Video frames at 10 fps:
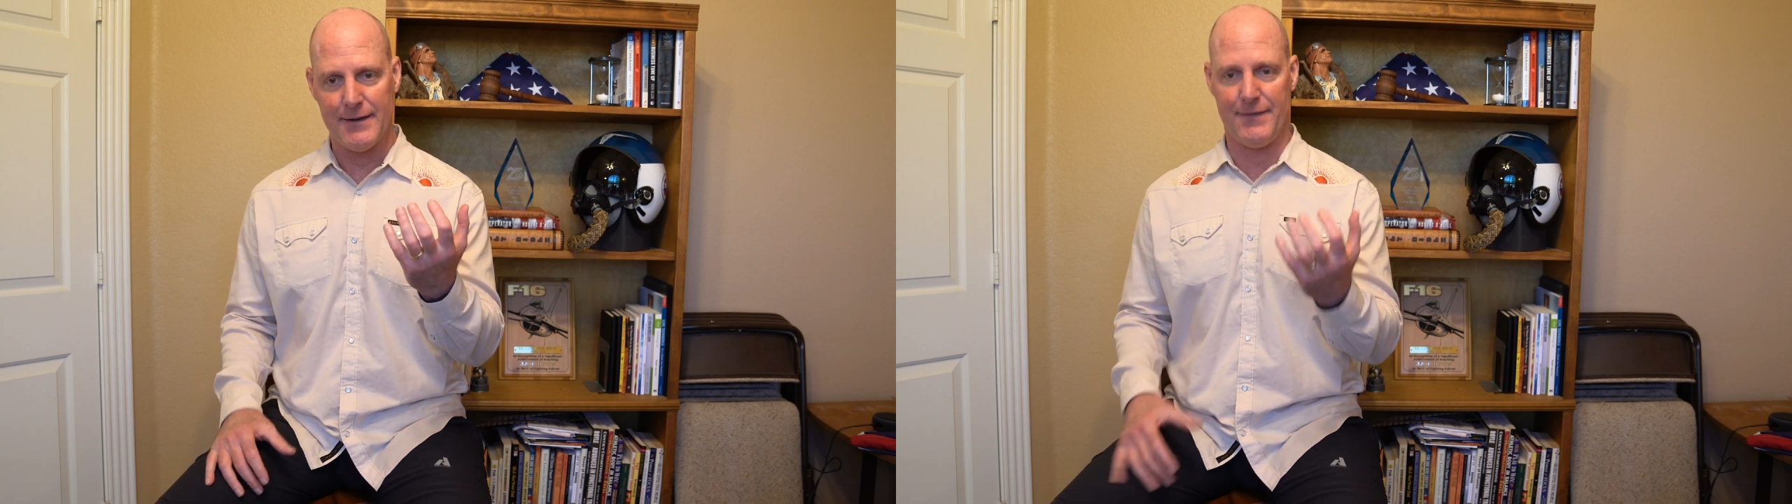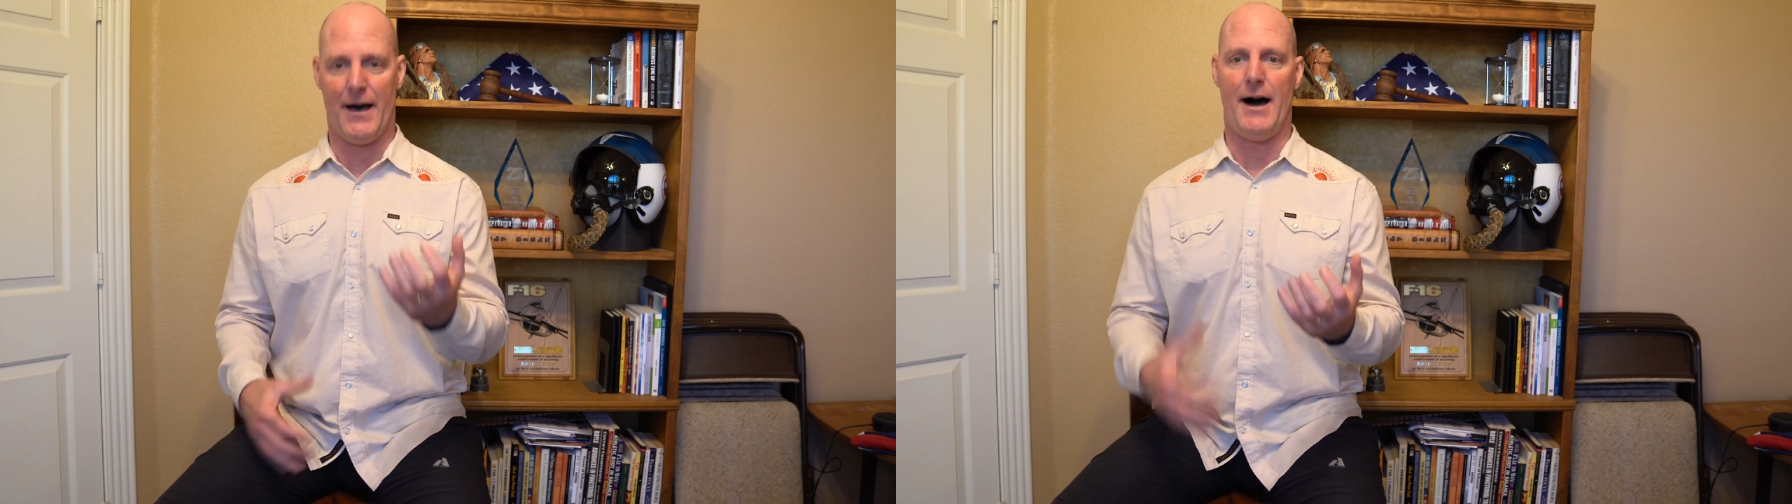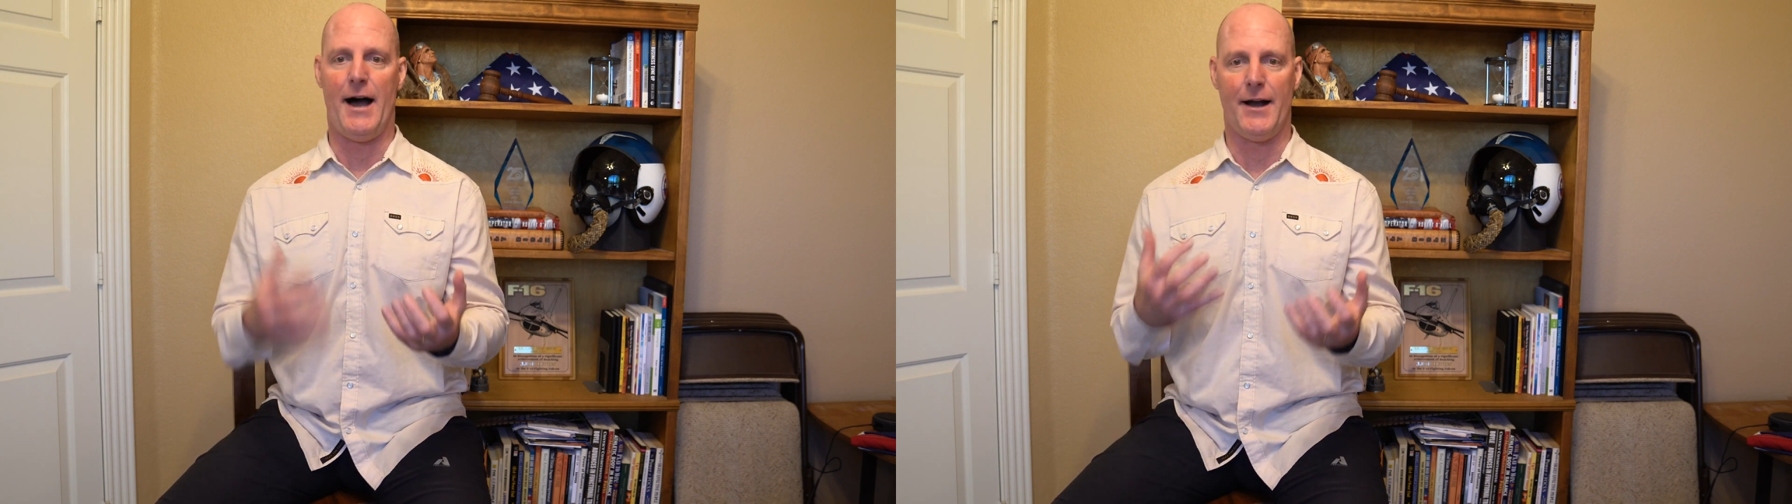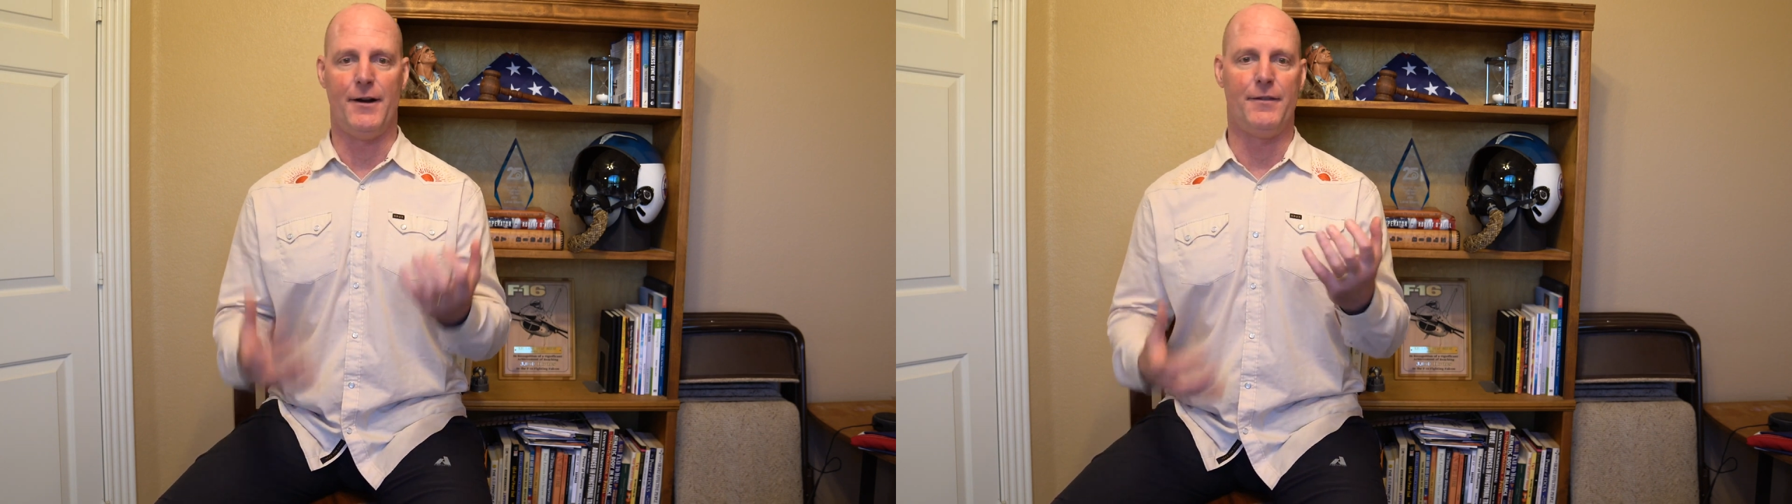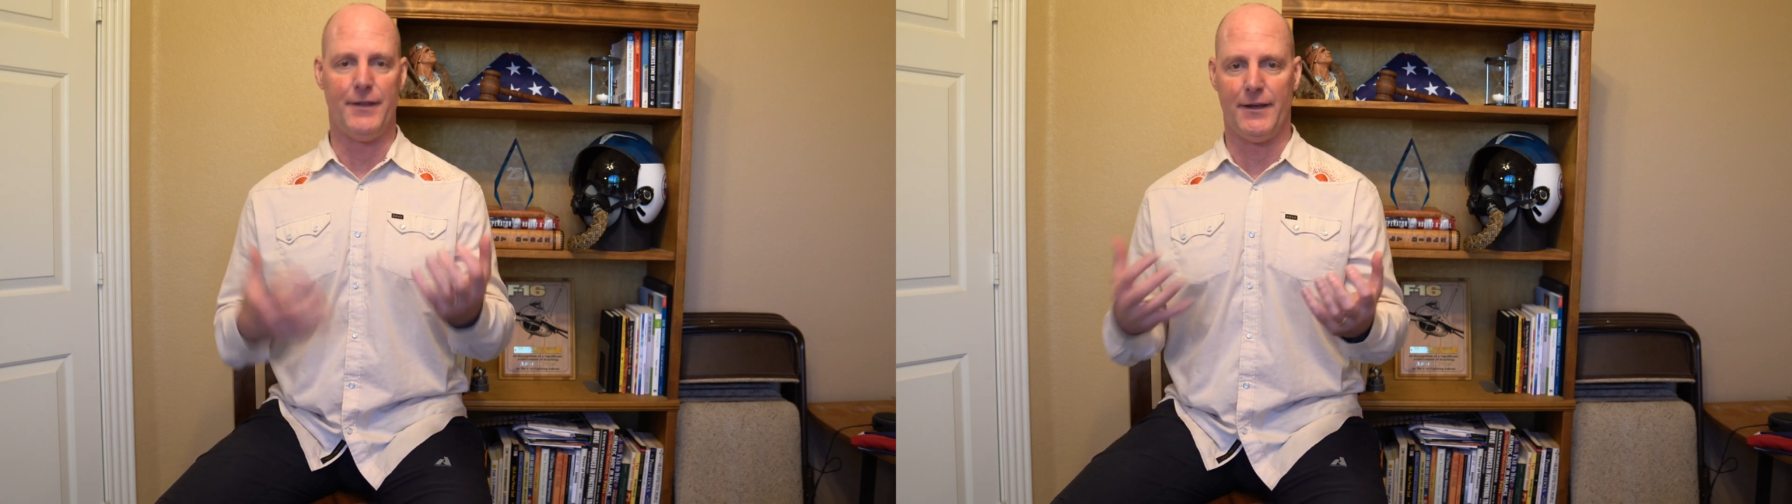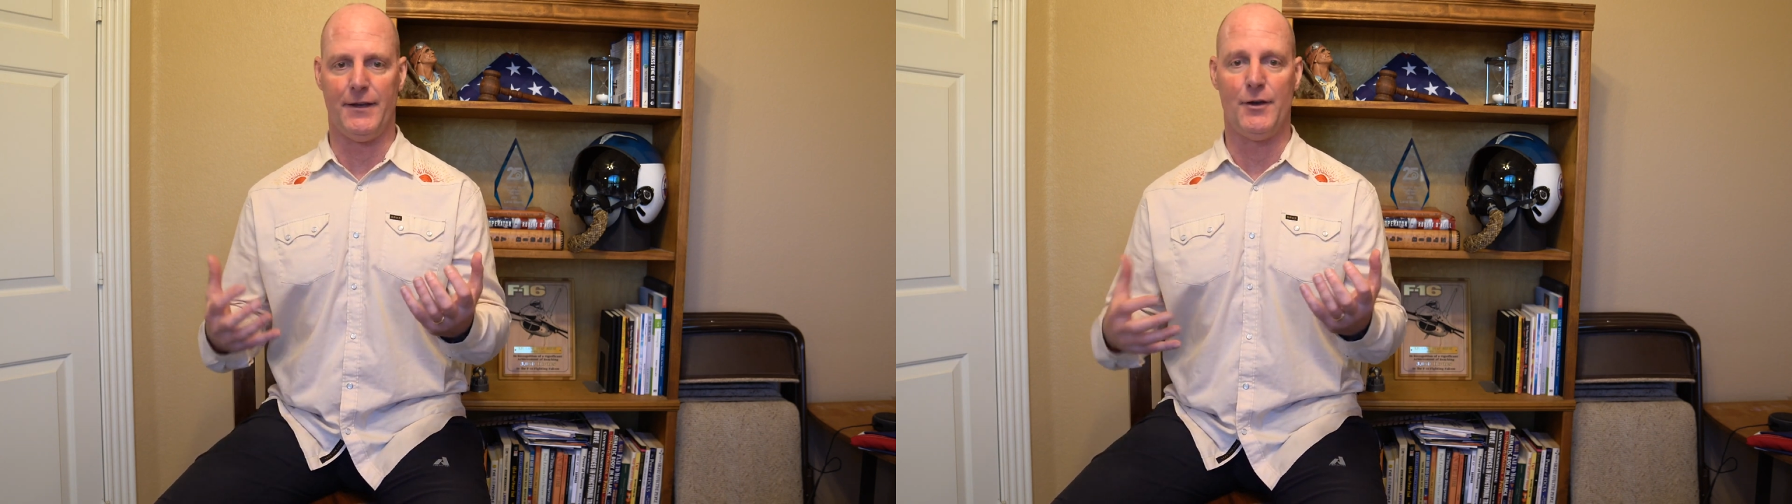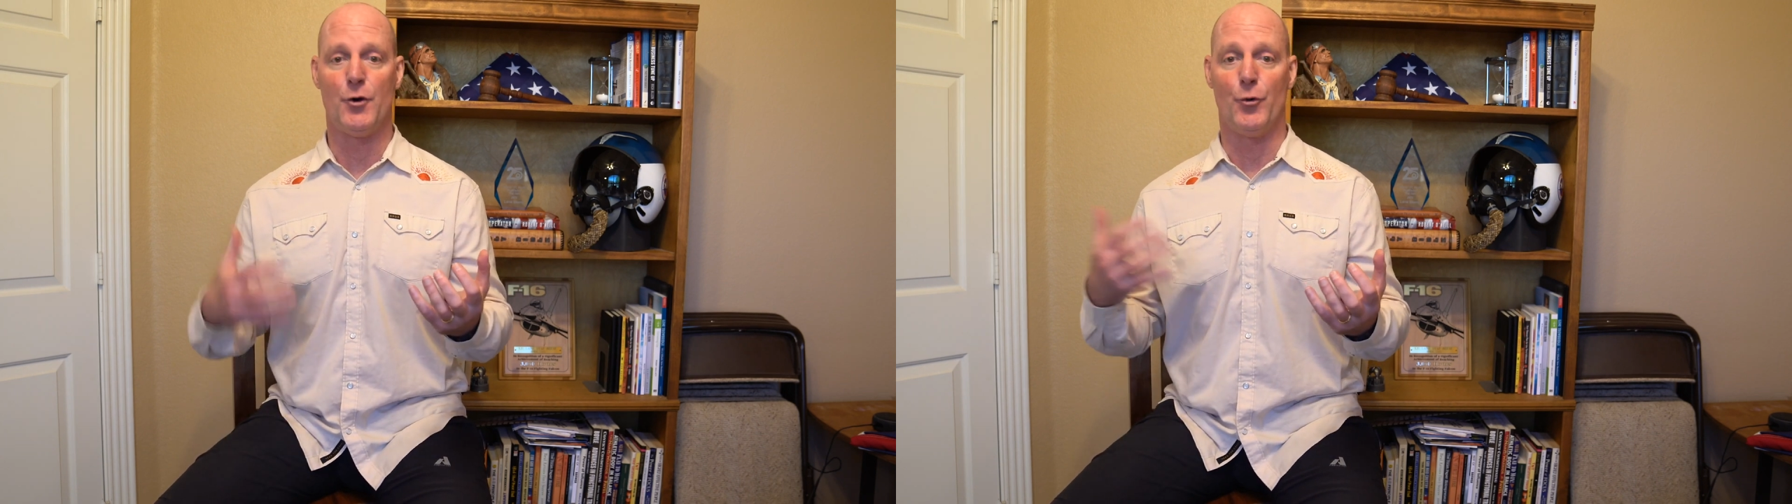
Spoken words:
the higher the